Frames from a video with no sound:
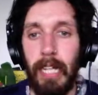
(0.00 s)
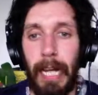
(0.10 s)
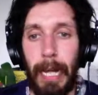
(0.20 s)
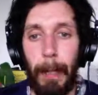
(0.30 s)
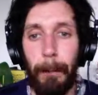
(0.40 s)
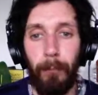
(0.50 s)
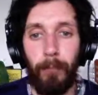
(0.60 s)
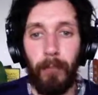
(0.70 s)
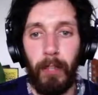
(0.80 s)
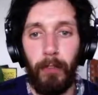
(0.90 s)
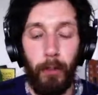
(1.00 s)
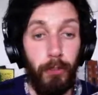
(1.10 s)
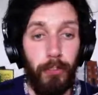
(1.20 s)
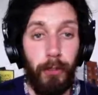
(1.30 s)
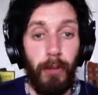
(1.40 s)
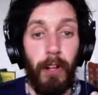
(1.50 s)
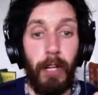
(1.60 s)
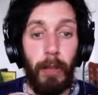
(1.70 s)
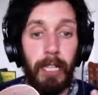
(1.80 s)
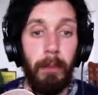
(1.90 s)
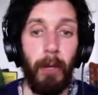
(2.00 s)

So just to very quickly